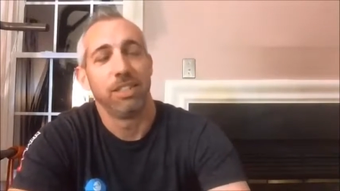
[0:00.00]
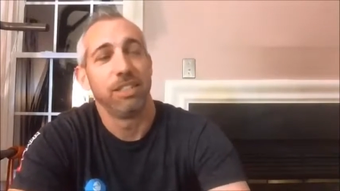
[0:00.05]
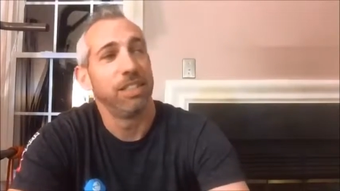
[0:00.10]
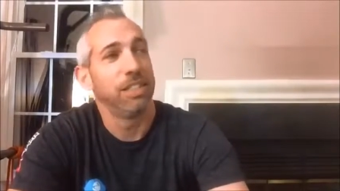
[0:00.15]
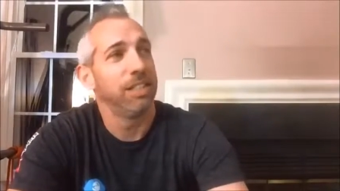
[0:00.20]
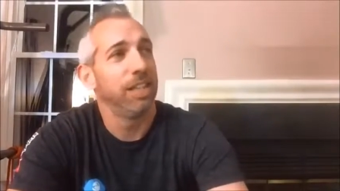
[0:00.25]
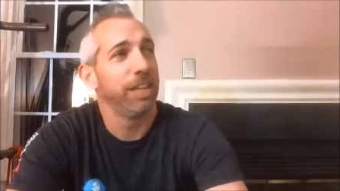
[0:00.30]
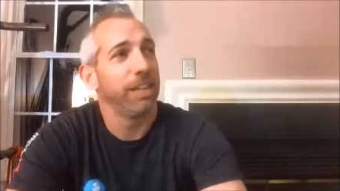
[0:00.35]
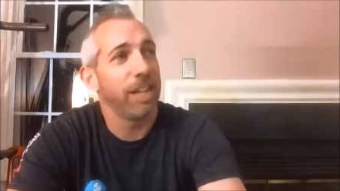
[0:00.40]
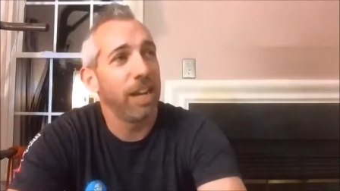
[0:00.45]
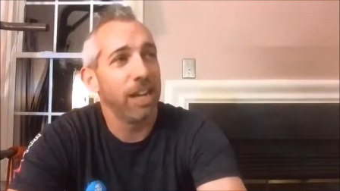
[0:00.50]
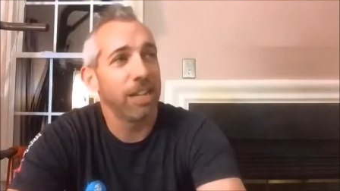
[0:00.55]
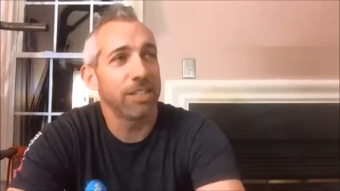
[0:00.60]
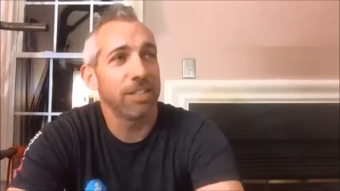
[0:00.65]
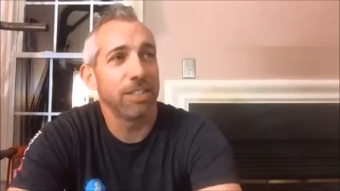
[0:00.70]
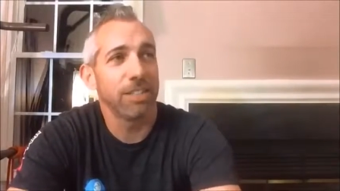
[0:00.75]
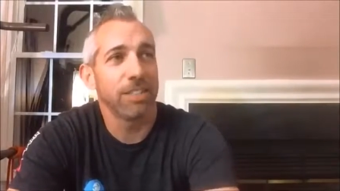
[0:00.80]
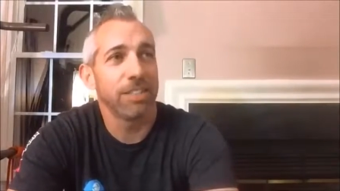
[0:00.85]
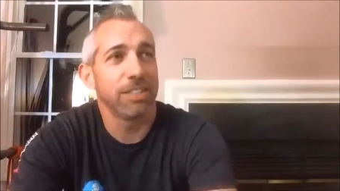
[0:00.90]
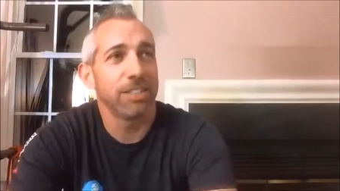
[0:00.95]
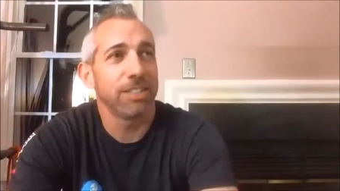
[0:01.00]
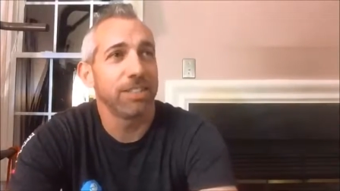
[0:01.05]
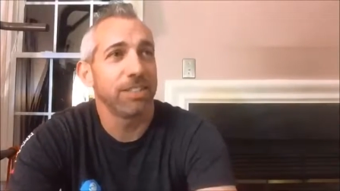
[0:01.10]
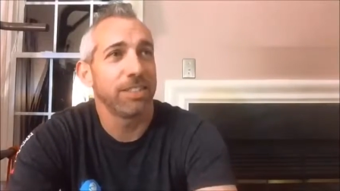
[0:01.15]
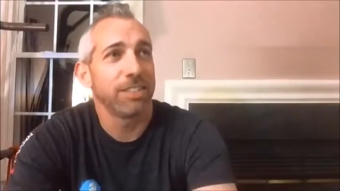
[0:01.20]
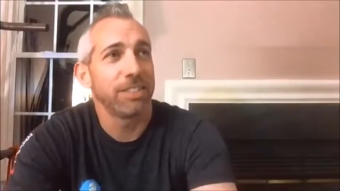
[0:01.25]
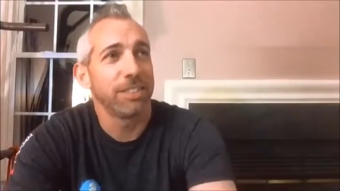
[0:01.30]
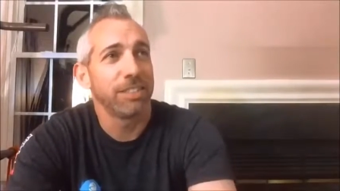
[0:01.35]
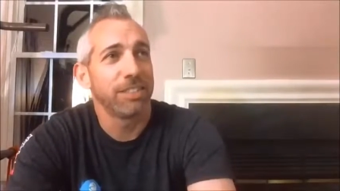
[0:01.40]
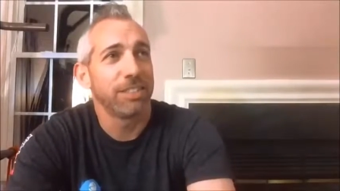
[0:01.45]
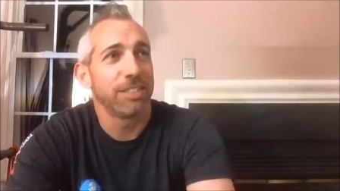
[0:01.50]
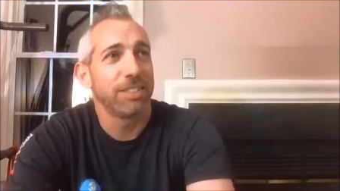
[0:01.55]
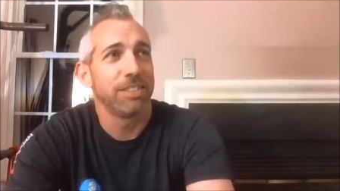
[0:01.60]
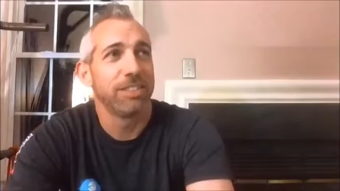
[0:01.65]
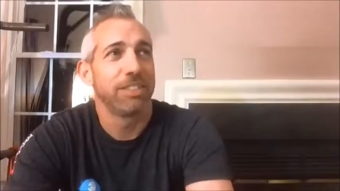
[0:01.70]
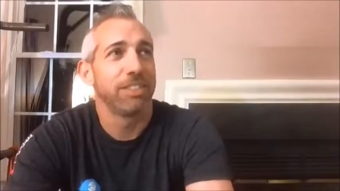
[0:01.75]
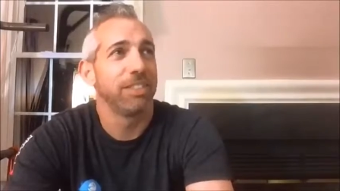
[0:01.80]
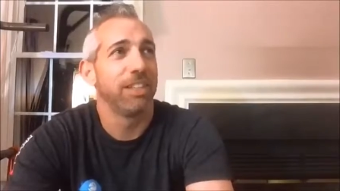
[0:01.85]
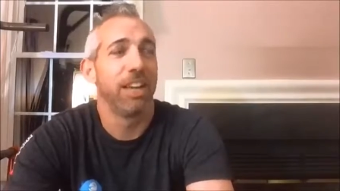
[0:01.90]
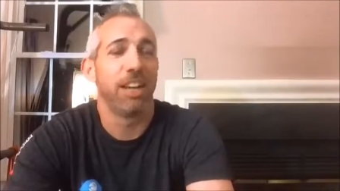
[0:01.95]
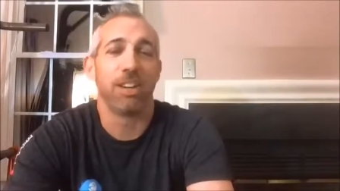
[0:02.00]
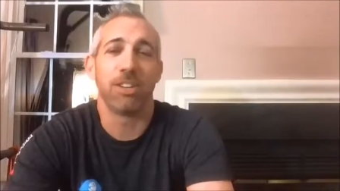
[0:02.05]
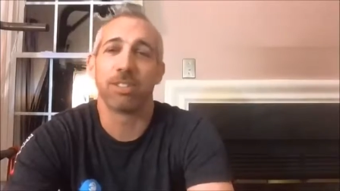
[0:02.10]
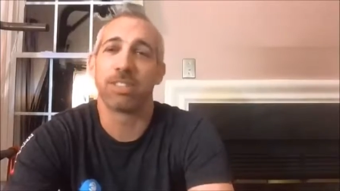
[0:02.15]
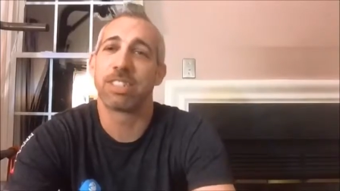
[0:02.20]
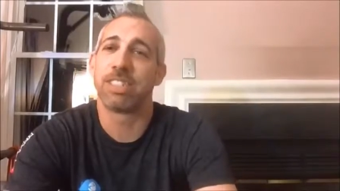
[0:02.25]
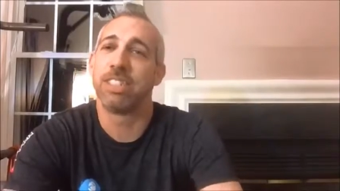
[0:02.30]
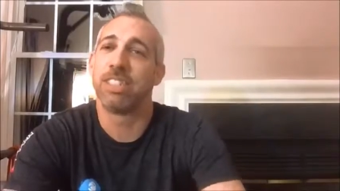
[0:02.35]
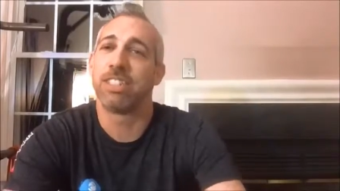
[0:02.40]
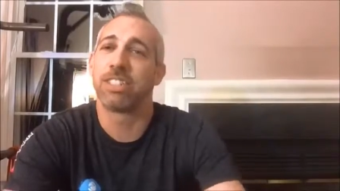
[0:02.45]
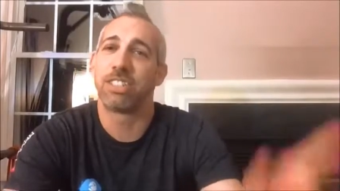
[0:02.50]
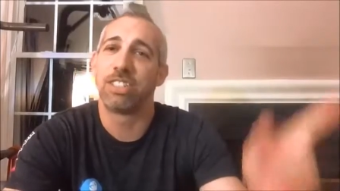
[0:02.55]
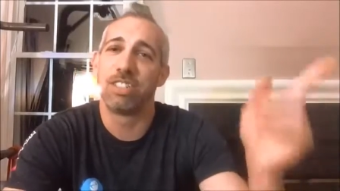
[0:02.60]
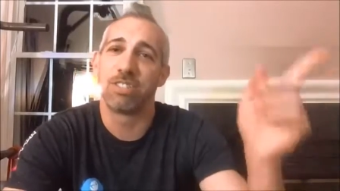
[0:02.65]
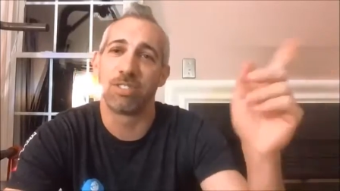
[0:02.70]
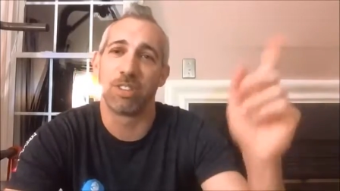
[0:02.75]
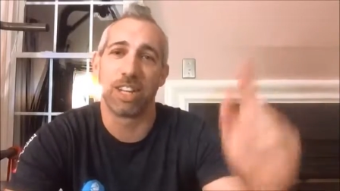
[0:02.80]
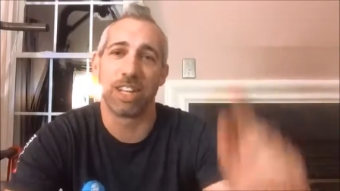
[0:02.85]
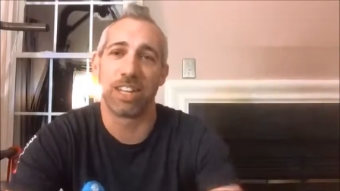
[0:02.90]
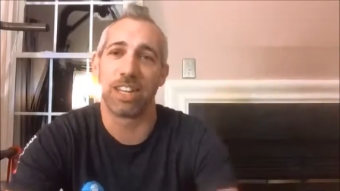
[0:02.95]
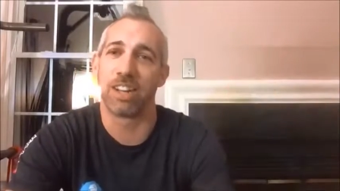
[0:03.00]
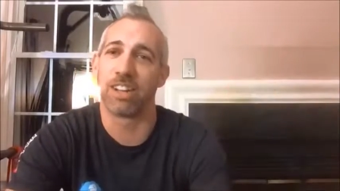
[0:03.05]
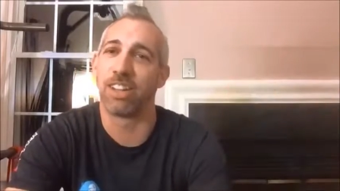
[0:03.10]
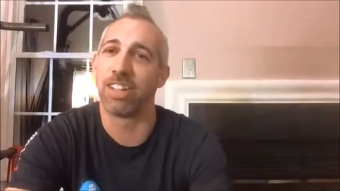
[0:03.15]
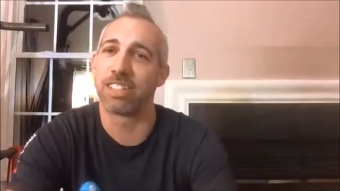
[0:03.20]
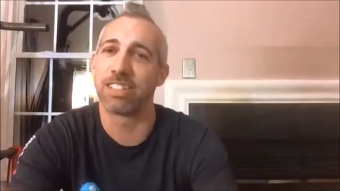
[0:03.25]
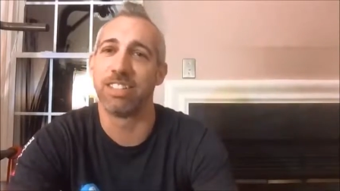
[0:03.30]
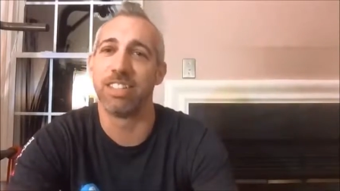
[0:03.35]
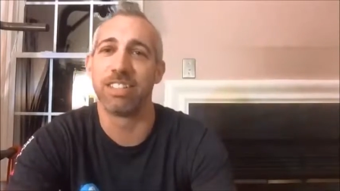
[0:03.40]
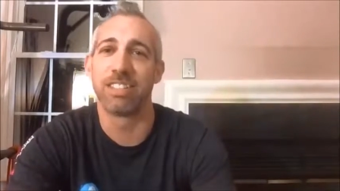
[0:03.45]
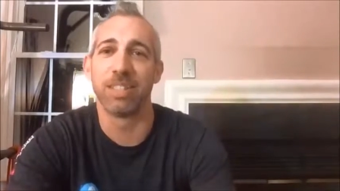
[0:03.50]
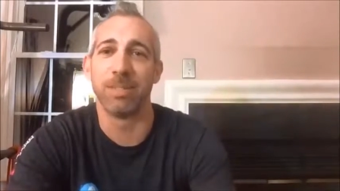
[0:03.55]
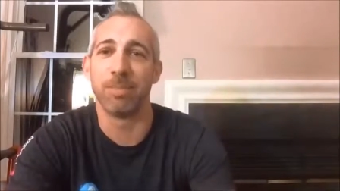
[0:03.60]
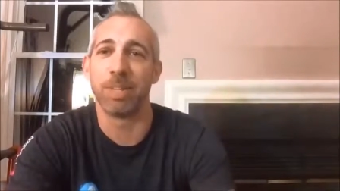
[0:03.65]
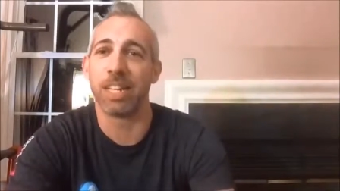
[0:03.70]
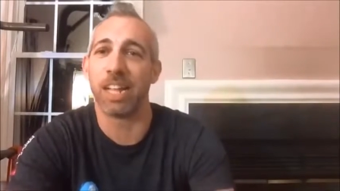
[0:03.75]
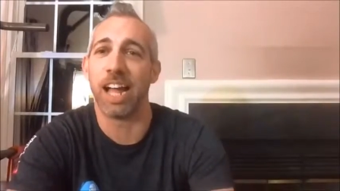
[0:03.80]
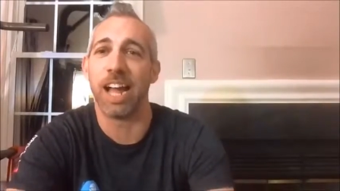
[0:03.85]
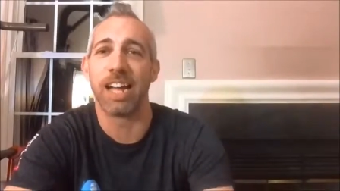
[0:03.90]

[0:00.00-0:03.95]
Did they, Bianca? No. No. See, she's right there listening to me.